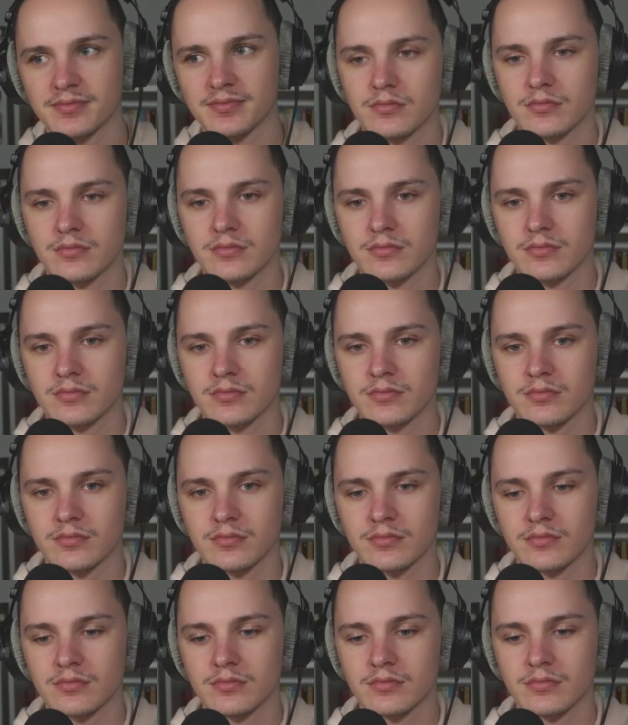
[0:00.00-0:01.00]

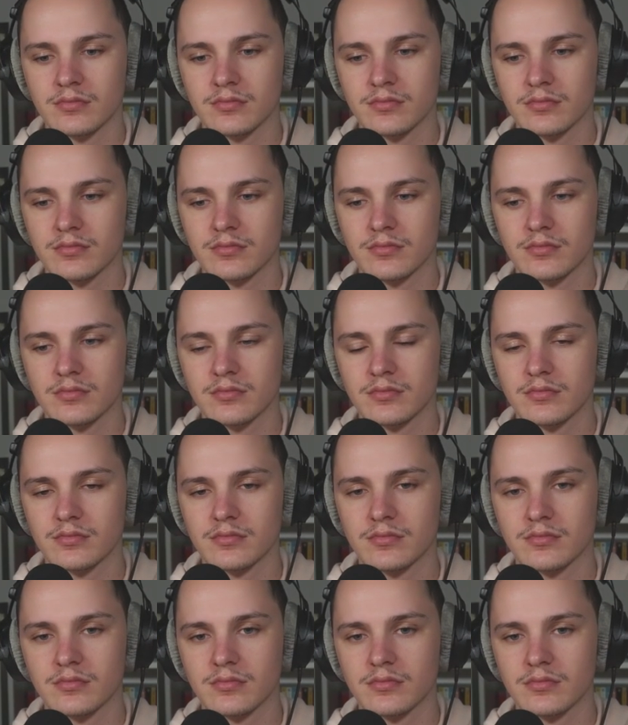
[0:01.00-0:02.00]

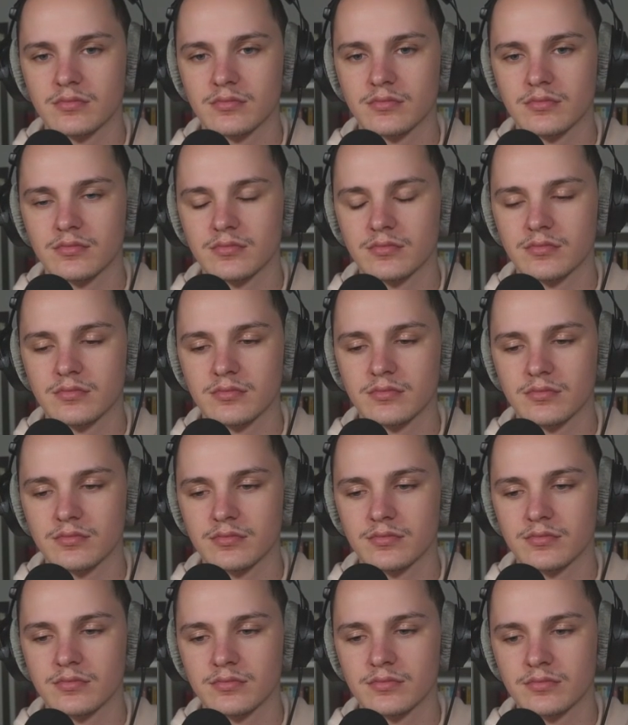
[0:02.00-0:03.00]

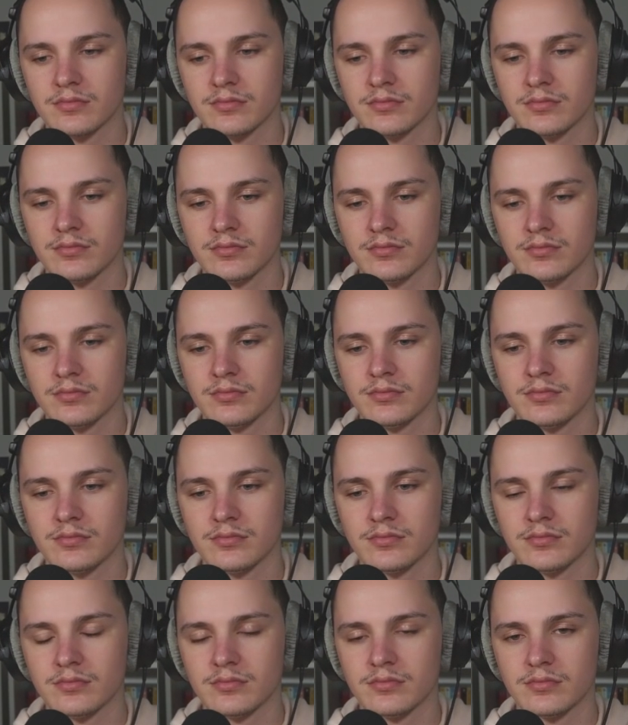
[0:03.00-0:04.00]

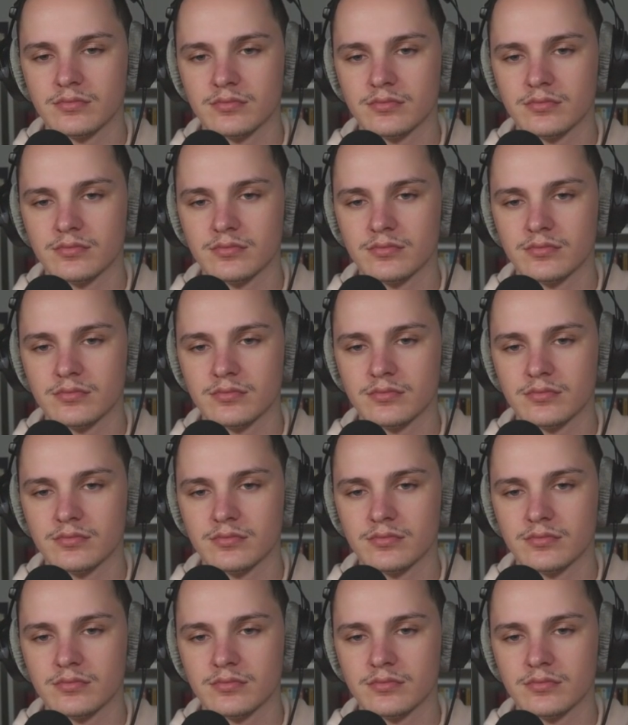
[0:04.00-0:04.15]
Nothing is said.